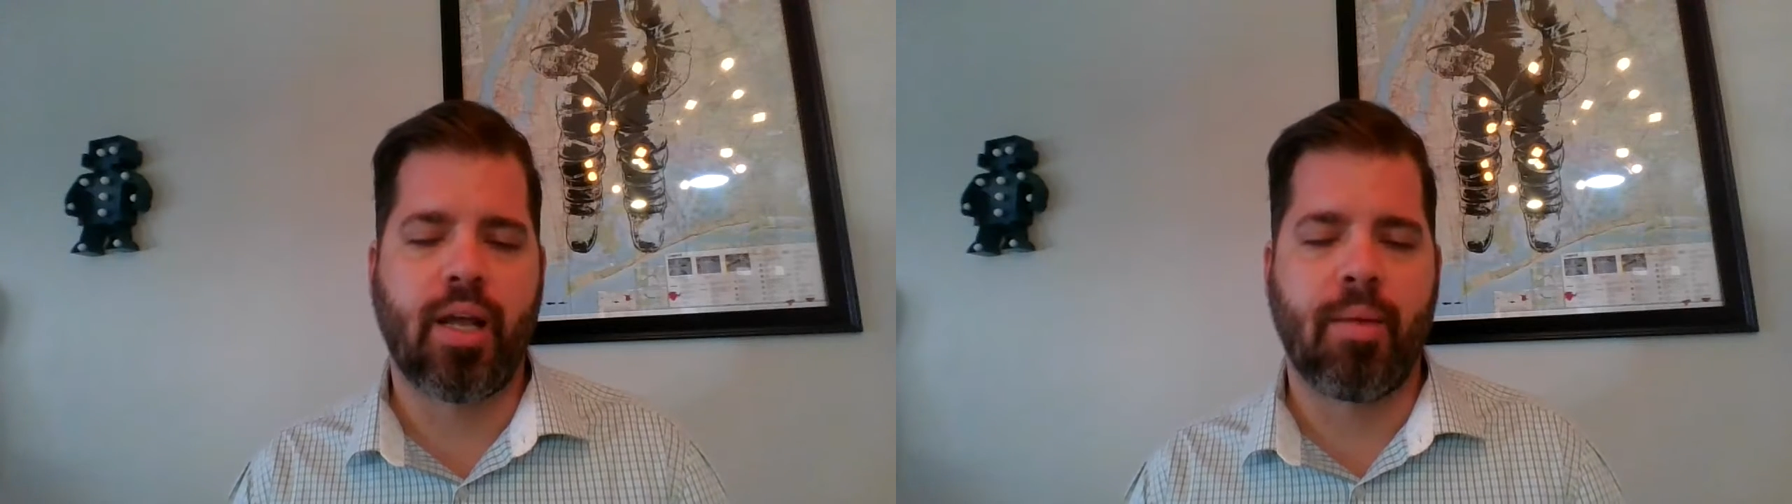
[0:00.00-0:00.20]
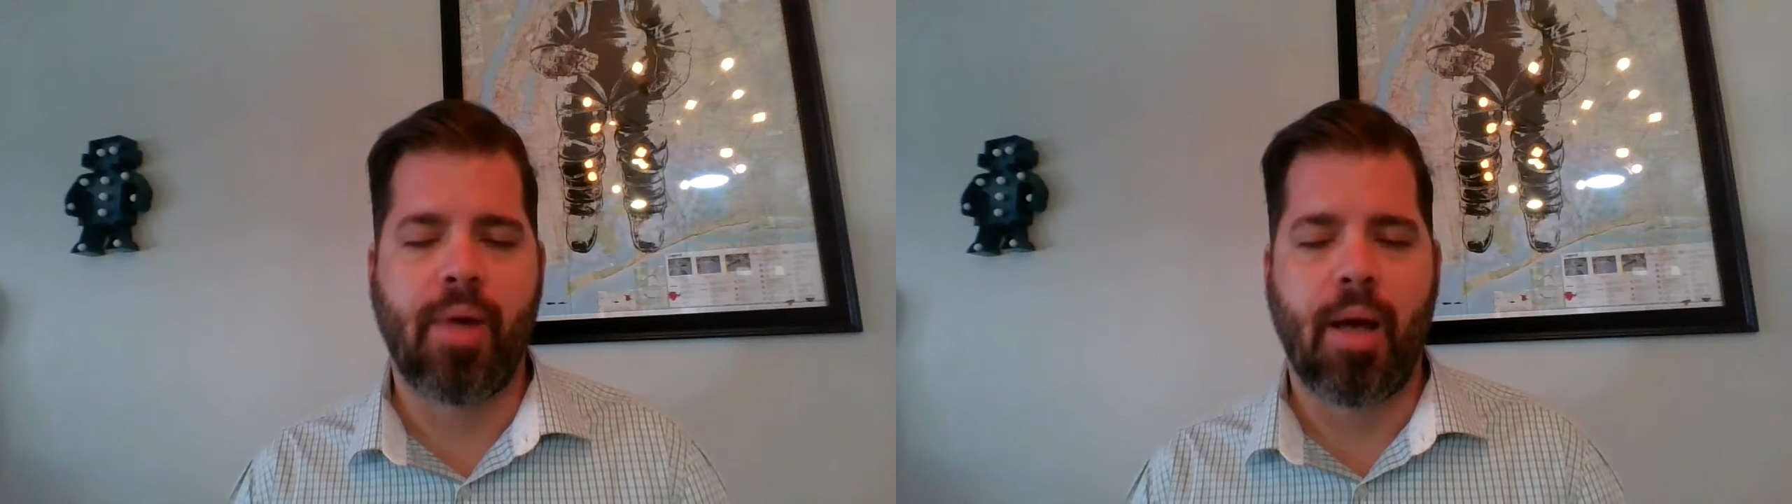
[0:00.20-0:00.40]

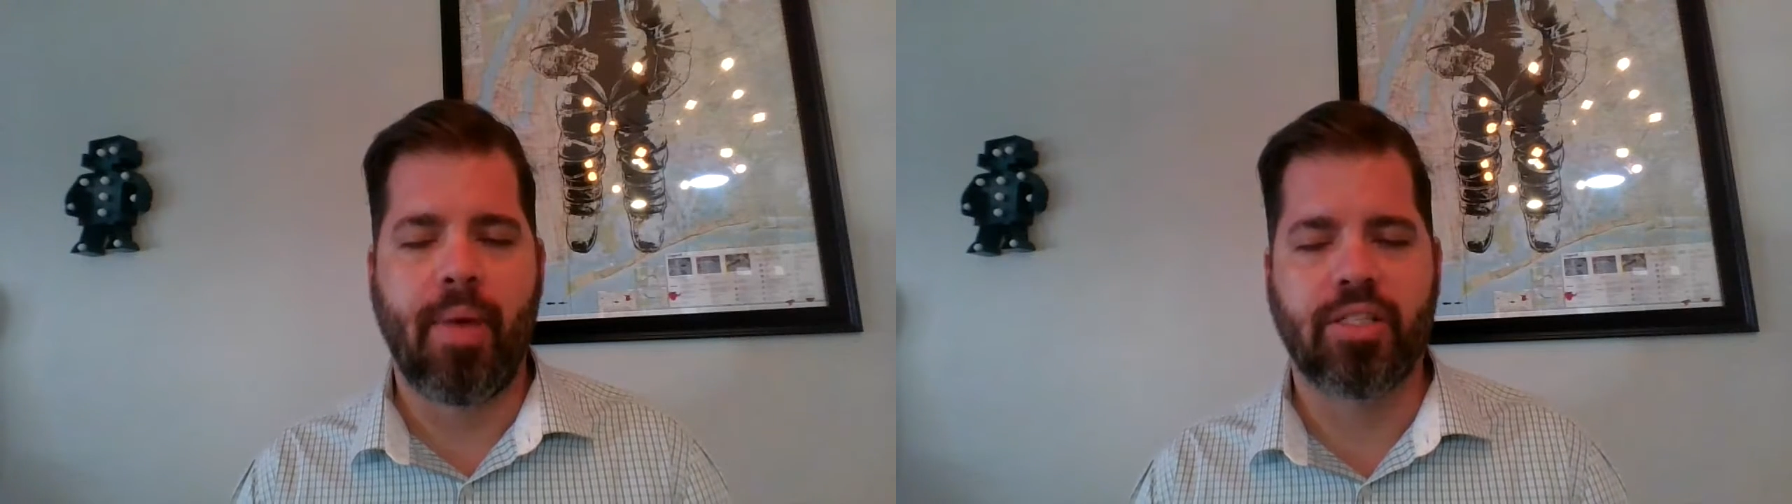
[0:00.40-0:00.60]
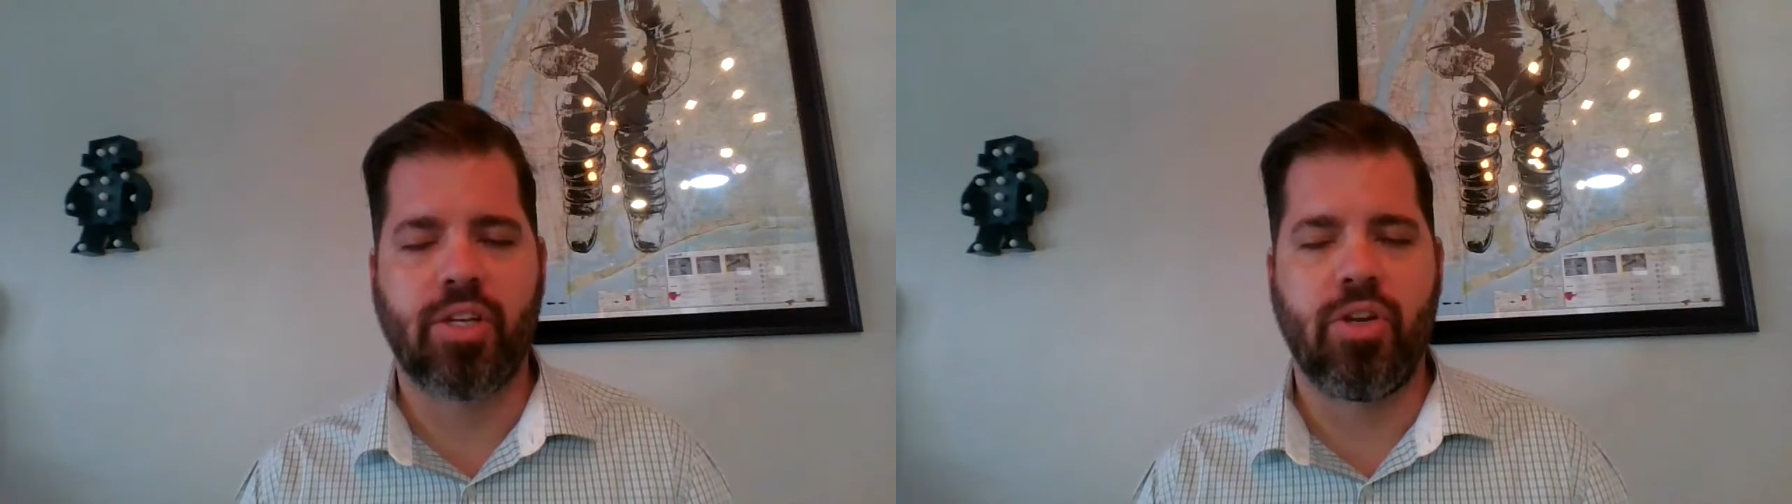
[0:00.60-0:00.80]
I'm
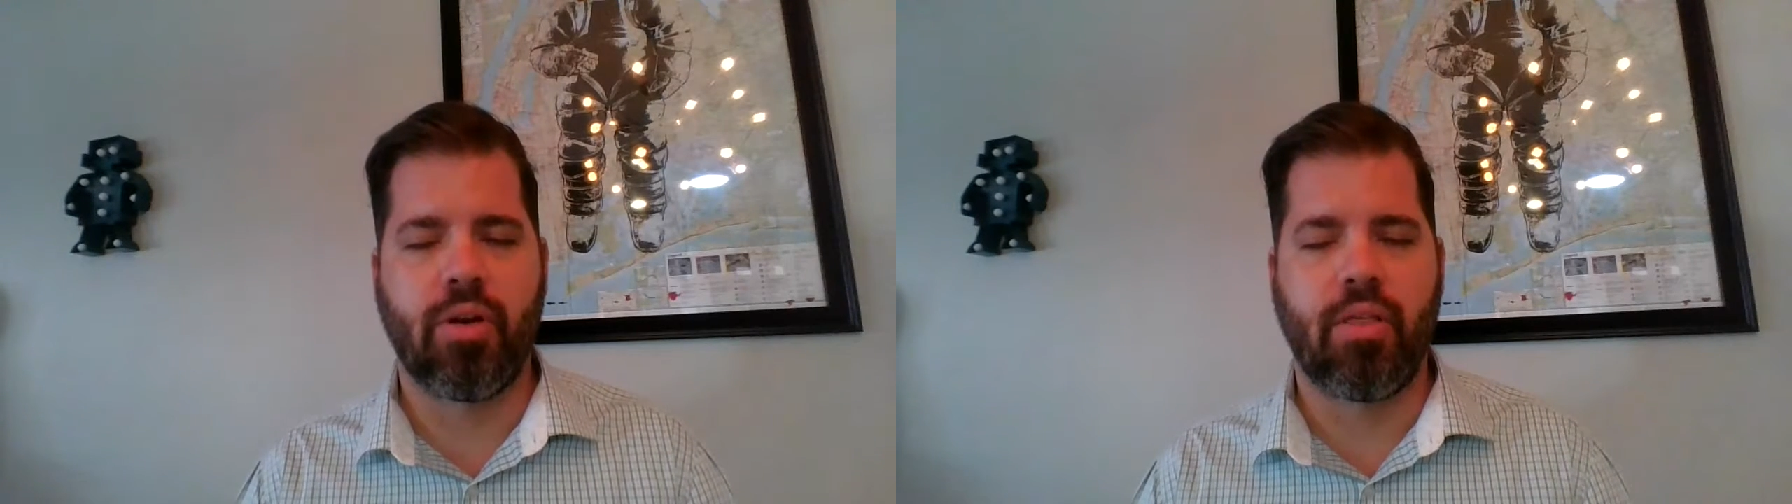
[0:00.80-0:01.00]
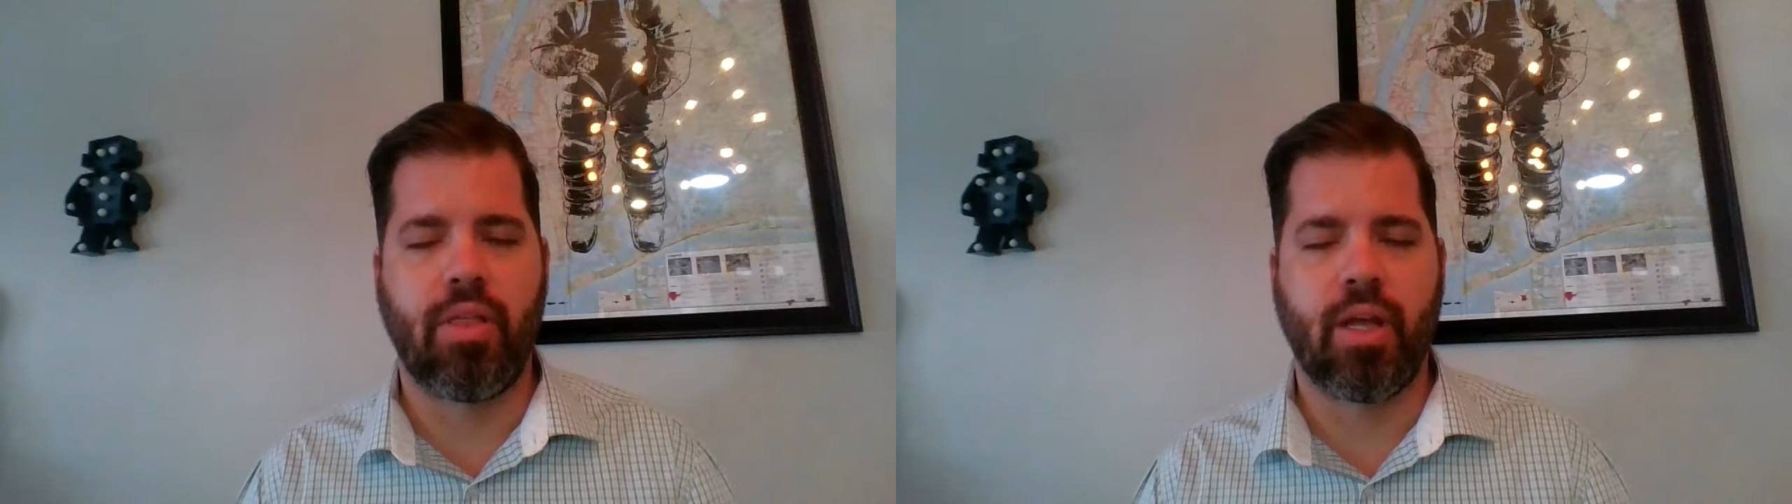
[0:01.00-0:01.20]
asking you
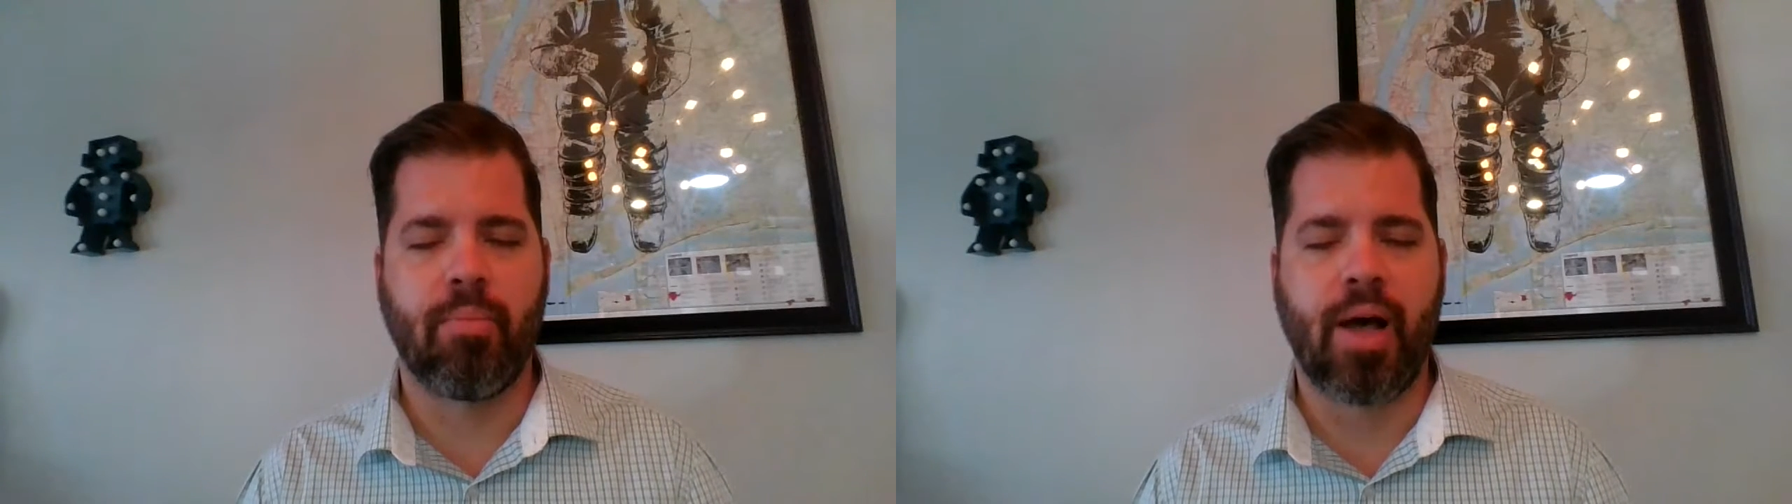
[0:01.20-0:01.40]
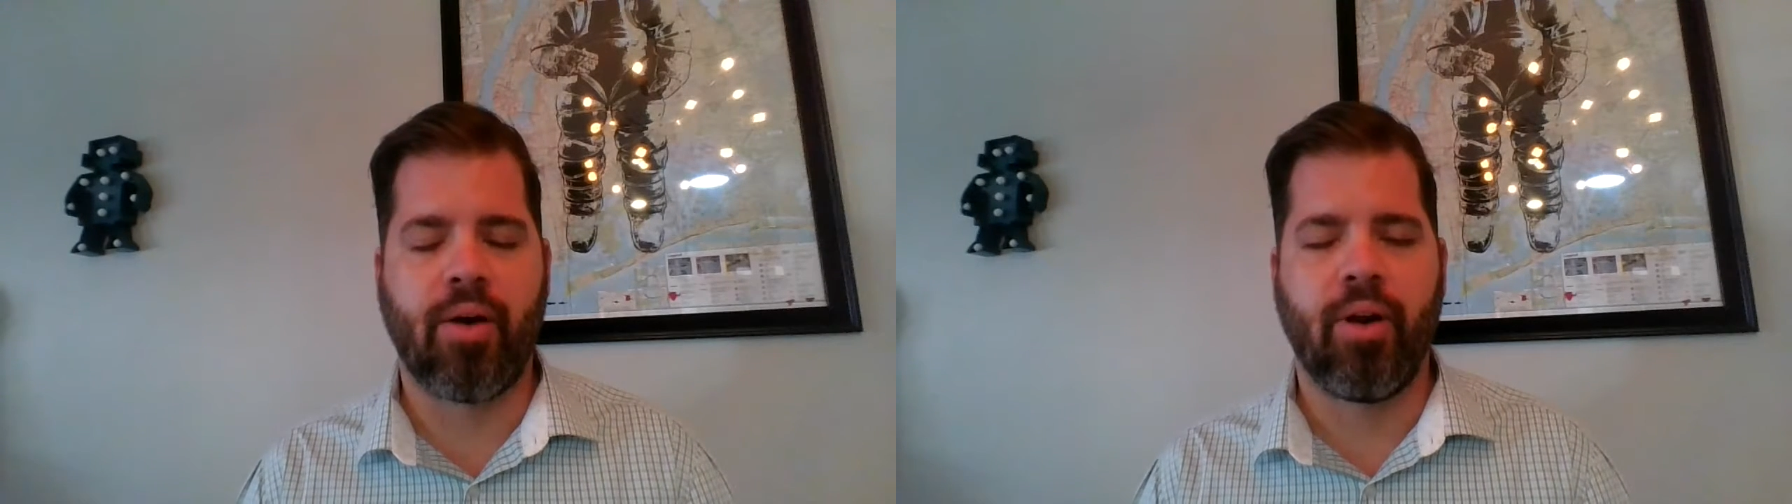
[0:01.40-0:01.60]
to think
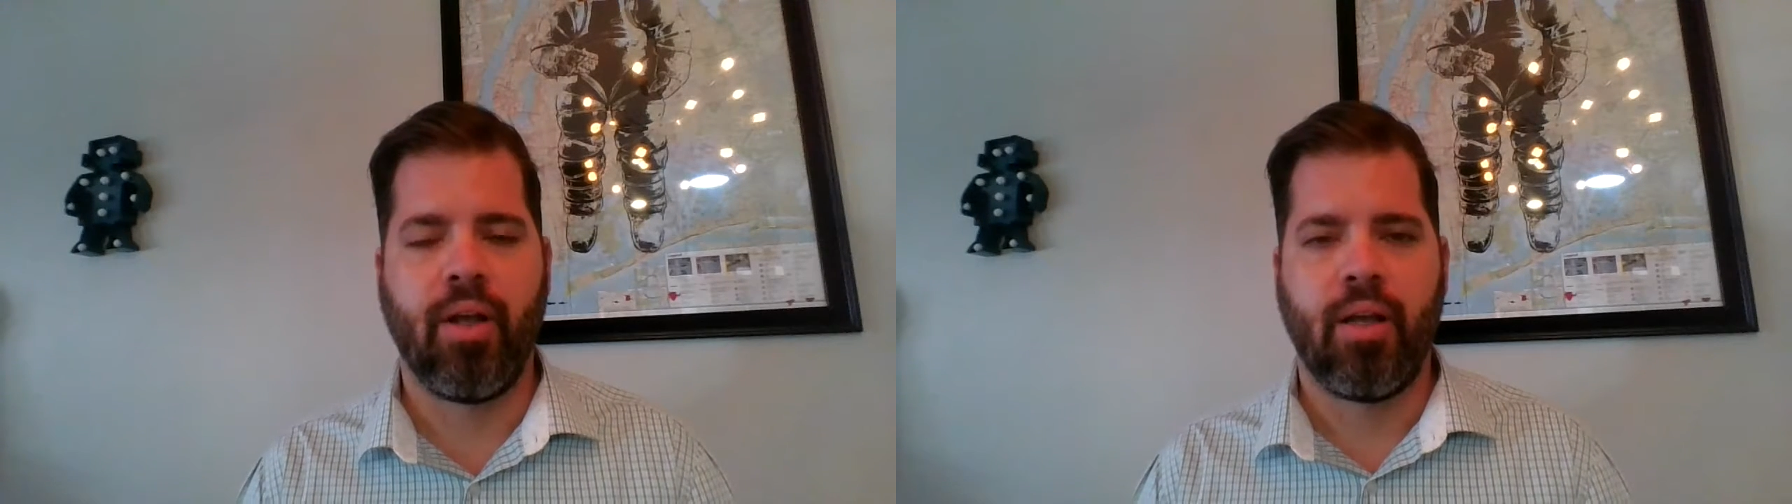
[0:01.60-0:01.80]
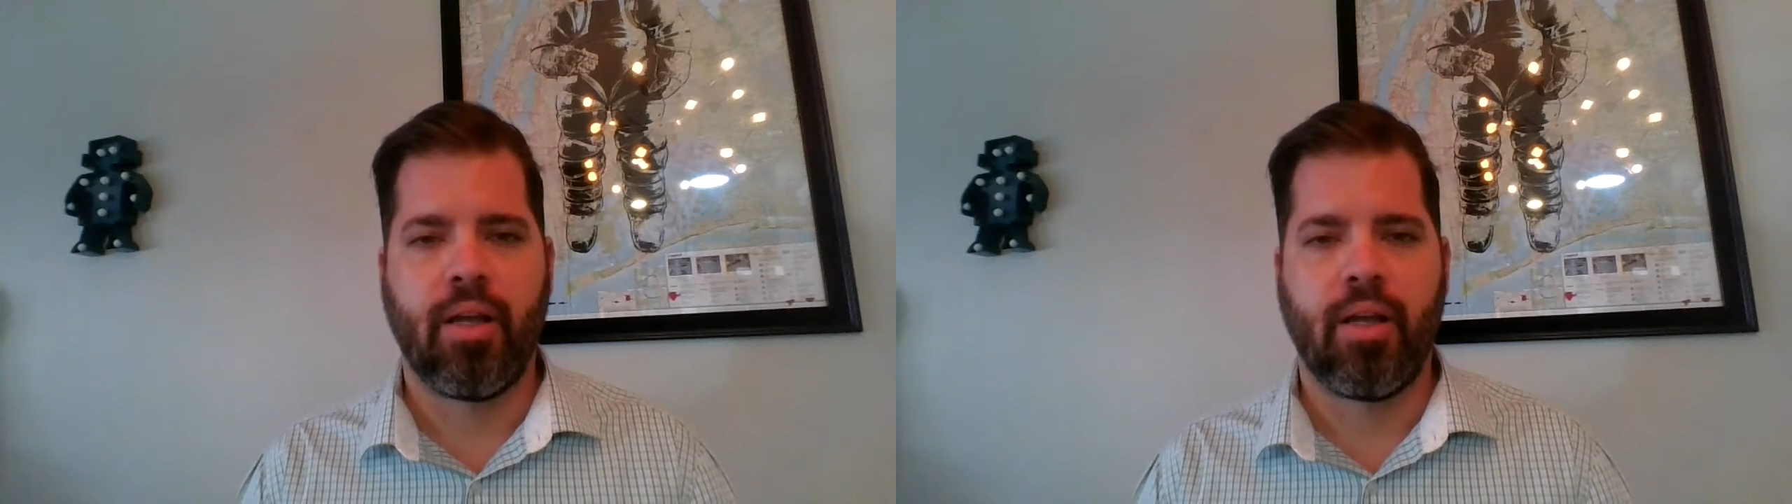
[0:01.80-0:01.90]
about